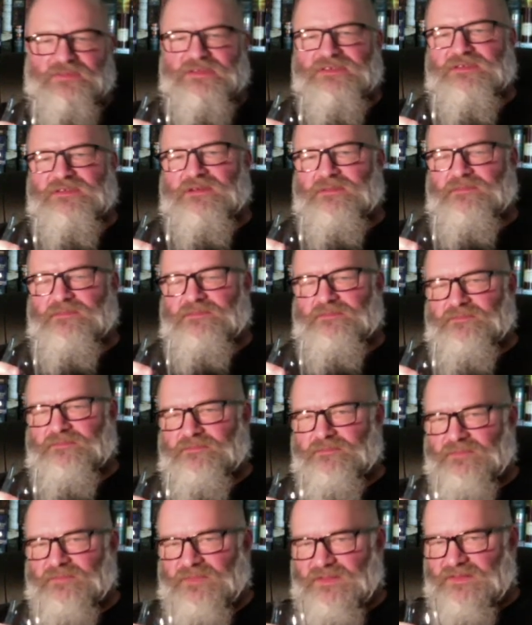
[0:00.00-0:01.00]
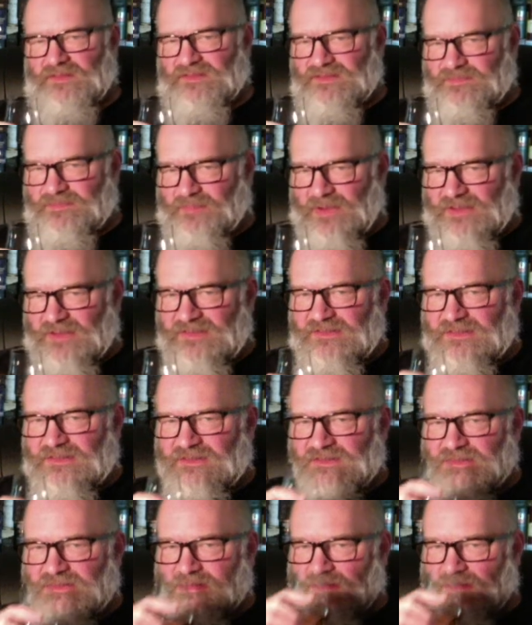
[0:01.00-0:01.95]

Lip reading: some spices,